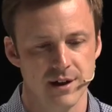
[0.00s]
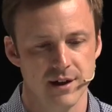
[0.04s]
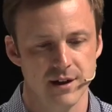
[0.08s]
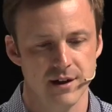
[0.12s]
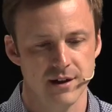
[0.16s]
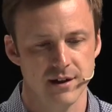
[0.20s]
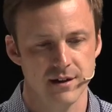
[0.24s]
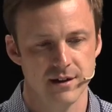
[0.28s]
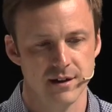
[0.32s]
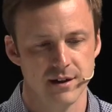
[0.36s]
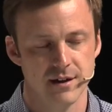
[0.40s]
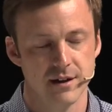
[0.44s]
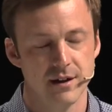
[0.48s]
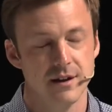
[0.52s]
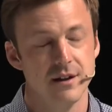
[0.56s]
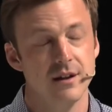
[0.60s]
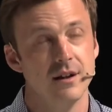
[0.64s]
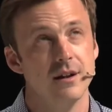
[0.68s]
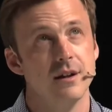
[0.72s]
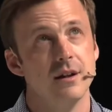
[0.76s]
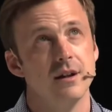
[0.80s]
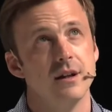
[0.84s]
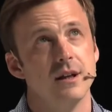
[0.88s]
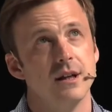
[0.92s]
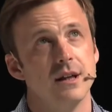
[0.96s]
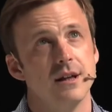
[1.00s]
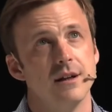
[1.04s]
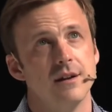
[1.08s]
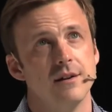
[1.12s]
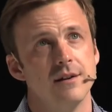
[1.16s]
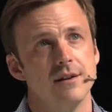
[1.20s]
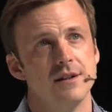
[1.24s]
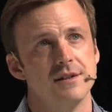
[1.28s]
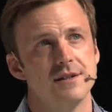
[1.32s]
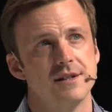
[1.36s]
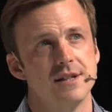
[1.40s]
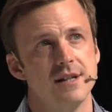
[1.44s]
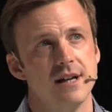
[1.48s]
uh,
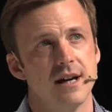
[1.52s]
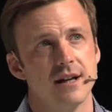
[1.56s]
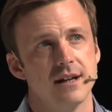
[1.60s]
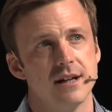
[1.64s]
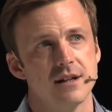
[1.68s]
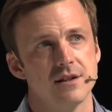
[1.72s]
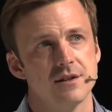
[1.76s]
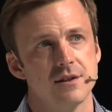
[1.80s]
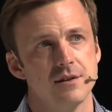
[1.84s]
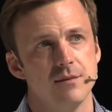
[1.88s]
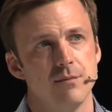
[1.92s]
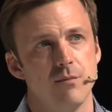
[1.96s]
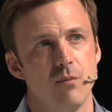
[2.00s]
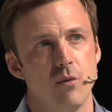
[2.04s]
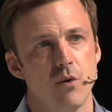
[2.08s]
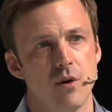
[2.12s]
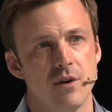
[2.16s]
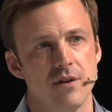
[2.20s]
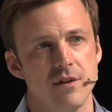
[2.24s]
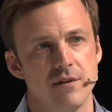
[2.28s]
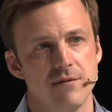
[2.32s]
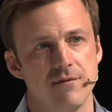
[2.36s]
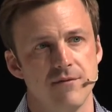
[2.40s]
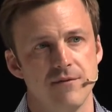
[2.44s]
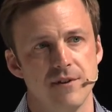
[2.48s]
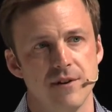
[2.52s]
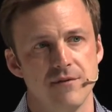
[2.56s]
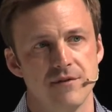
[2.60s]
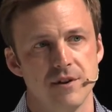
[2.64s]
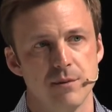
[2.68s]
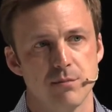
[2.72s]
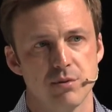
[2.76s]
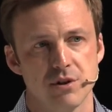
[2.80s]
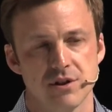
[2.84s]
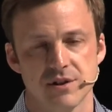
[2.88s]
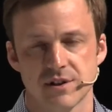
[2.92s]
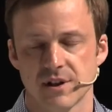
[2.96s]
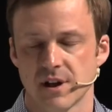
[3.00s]
let's see, I guess more than
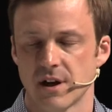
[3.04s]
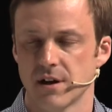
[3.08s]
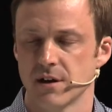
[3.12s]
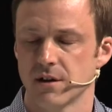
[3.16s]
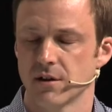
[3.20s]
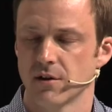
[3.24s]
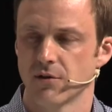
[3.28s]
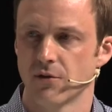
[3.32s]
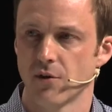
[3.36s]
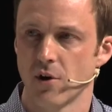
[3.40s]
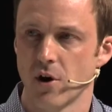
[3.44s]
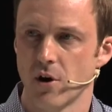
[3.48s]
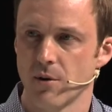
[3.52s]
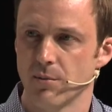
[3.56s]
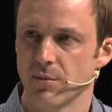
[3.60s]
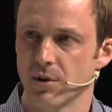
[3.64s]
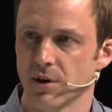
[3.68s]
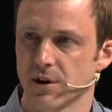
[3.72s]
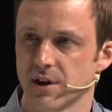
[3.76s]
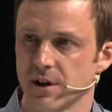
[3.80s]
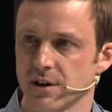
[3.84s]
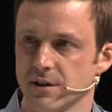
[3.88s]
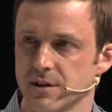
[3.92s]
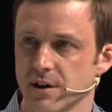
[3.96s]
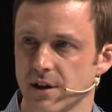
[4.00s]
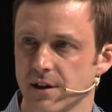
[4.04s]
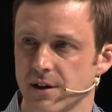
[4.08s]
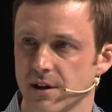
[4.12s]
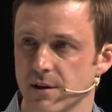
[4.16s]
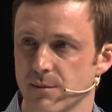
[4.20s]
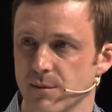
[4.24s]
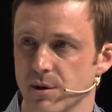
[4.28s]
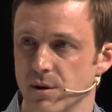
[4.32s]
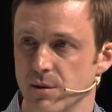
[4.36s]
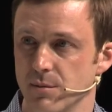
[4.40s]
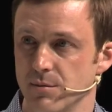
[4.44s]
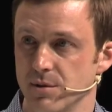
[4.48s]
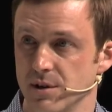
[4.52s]
50% of all bookings on
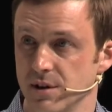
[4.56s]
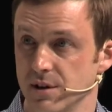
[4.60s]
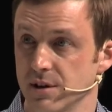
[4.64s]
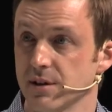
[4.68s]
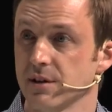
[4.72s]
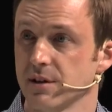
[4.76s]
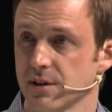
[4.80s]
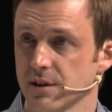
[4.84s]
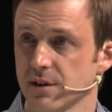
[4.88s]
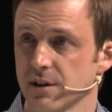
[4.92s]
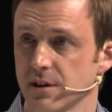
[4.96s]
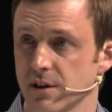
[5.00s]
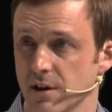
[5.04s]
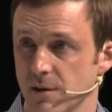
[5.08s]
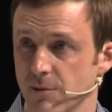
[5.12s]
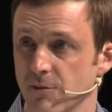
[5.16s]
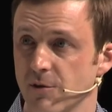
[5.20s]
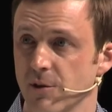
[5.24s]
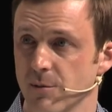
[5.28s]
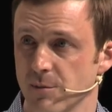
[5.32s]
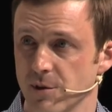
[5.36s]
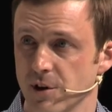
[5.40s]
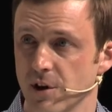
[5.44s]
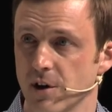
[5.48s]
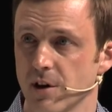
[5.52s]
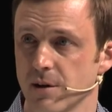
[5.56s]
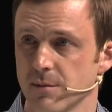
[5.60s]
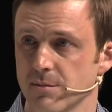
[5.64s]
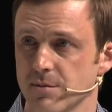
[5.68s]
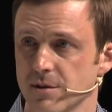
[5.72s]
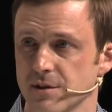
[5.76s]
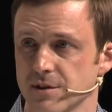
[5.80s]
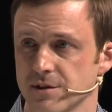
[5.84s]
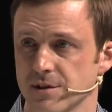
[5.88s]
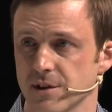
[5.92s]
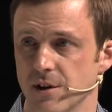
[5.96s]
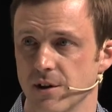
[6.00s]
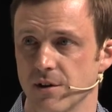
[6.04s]
Airbnb come from Europe,
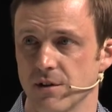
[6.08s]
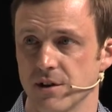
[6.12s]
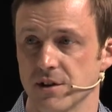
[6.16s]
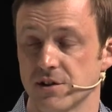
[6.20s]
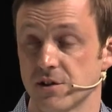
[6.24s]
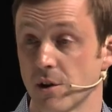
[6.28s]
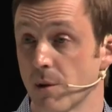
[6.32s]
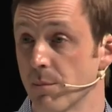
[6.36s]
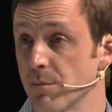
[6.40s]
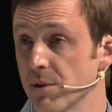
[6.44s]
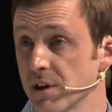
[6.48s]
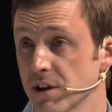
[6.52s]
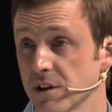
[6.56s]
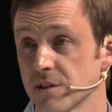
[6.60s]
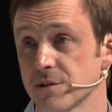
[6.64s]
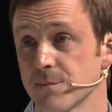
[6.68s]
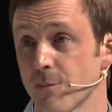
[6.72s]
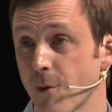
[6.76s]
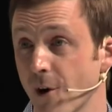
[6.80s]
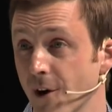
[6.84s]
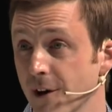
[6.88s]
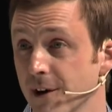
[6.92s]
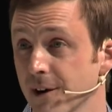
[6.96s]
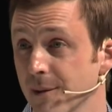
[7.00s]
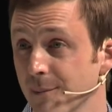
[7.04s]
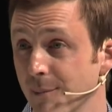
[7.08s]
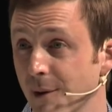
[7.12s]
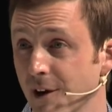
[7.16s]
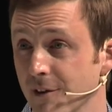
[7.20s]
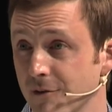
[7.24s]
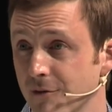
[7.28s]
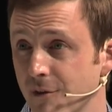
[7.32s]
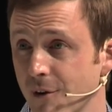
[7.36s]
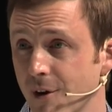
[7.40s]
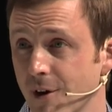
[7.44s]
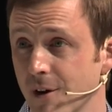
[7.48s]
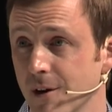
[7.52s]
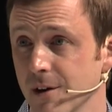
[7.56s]
so it's our biggest market by
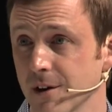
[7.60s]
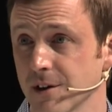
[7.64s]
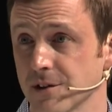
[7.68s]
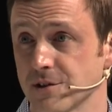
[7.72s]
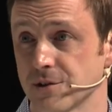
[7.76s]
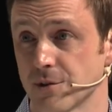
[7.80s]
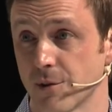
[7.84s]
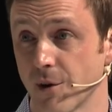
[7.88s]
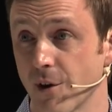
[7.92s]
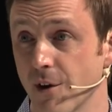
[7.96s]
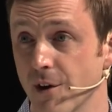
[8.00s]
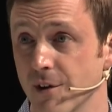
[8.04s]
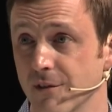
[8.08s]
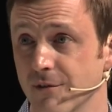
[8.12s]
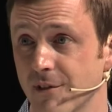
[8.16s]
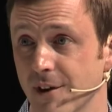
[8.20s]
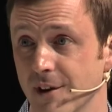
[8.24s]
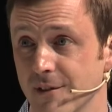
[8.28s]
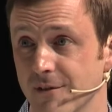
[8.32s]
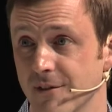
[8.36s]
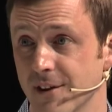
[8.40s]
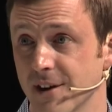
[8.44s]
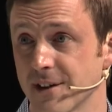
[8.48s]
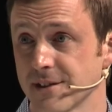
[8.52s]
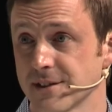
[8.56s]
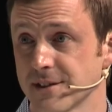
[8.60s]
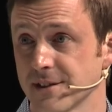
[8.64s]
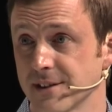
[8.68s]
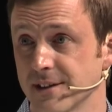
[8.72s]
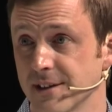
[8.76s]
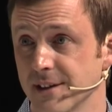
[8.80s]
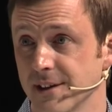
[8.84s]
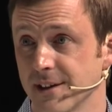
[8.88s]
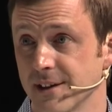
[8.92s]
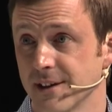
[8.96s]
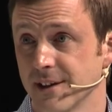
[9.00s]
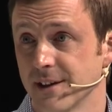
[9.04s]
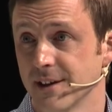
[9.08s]
far. It's growing Outside very fast. Outside of the
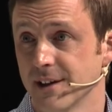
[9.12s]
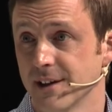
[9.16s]
US?